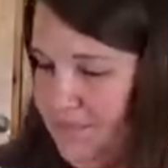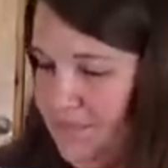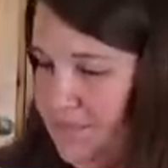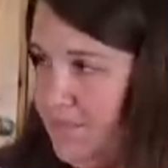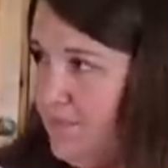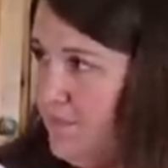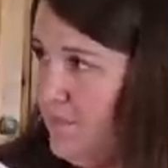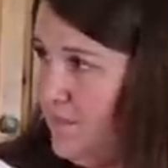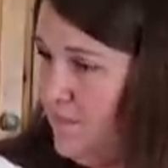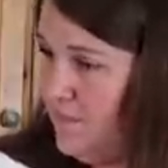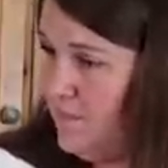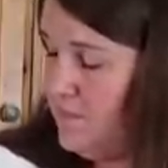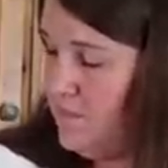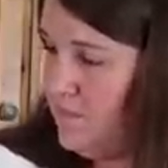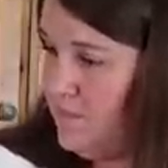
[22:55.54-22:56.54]

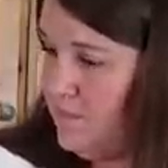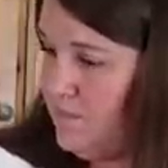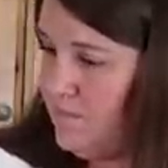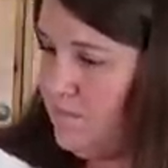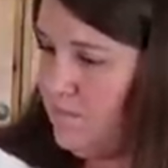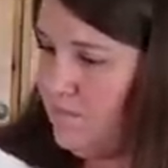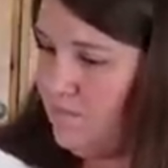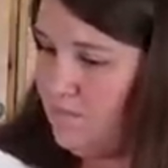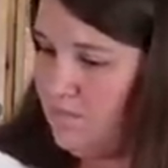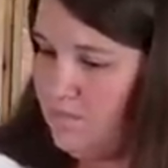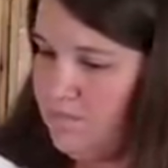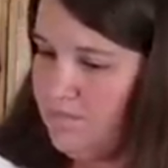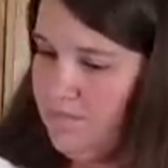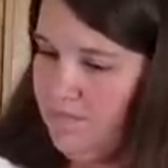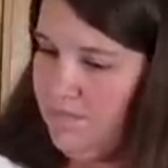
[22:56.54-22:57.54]

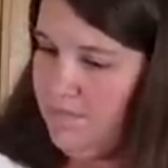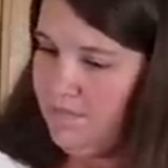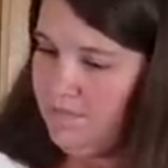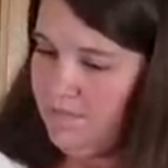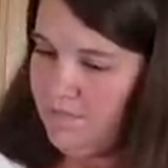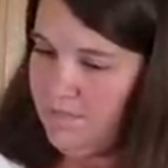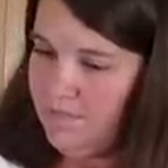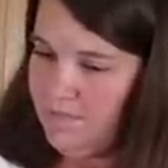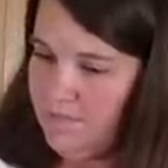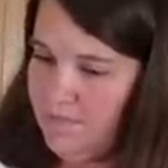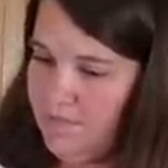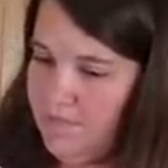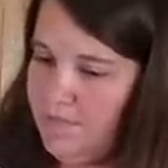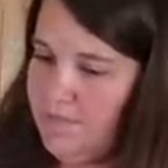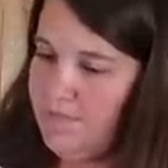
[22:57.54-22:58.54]

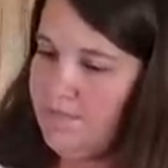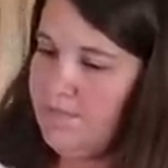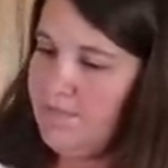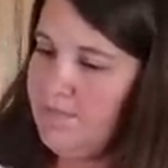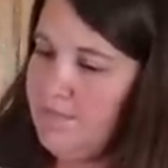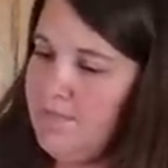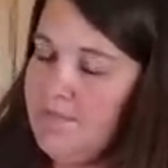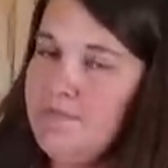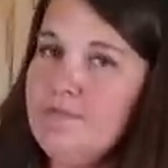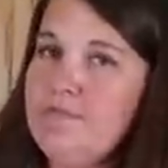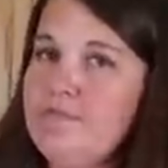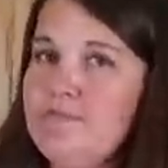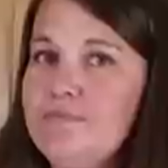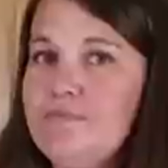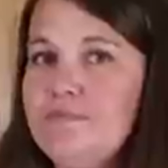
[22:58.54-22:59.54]

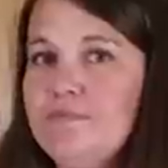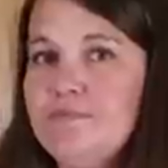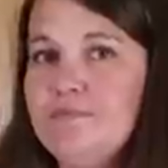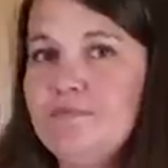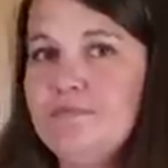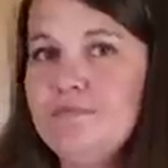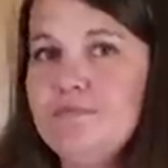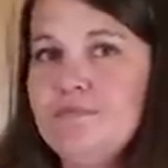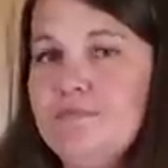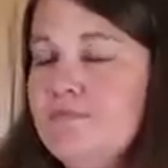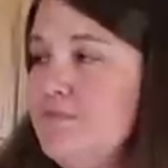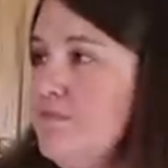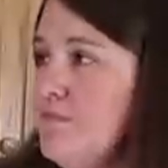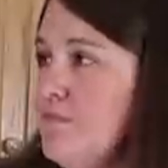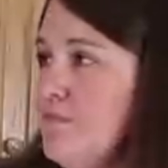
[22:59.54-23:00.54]

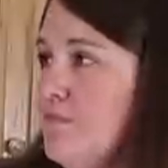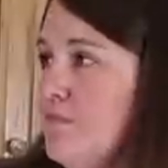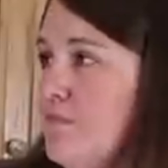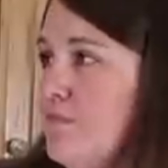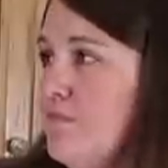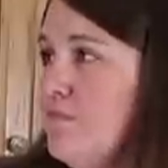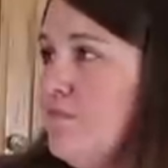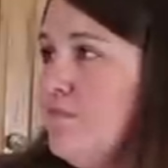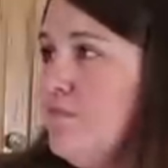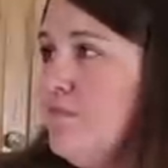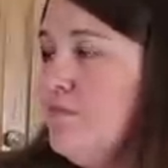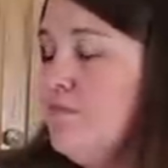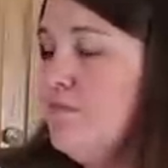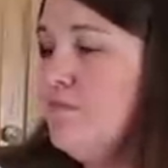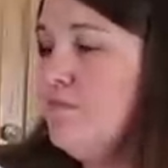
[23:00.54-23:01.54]

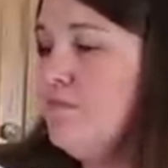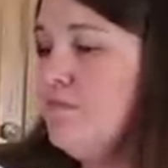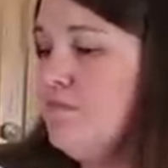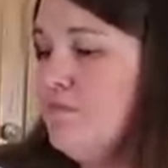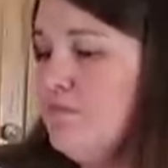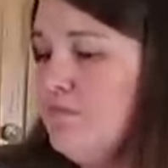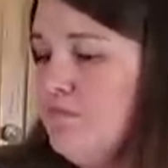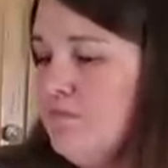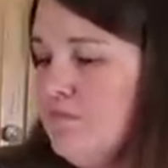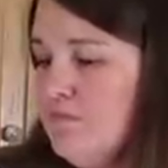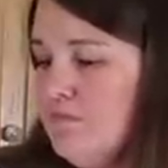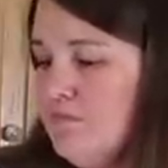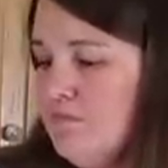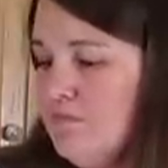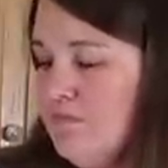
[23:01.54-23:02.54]

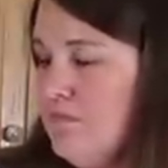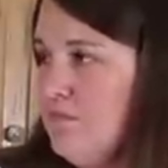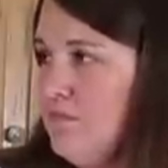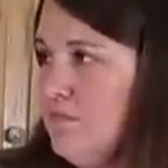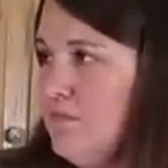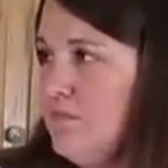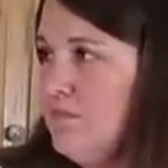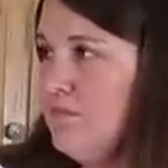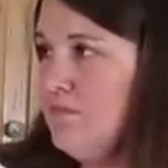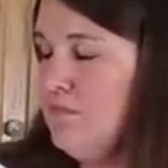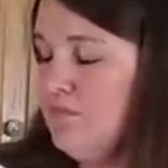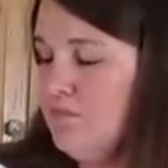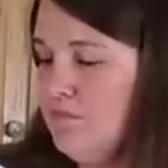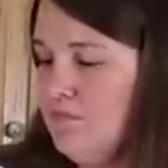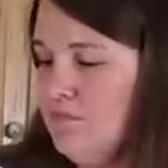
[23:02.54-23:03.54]
This person isn't speaking.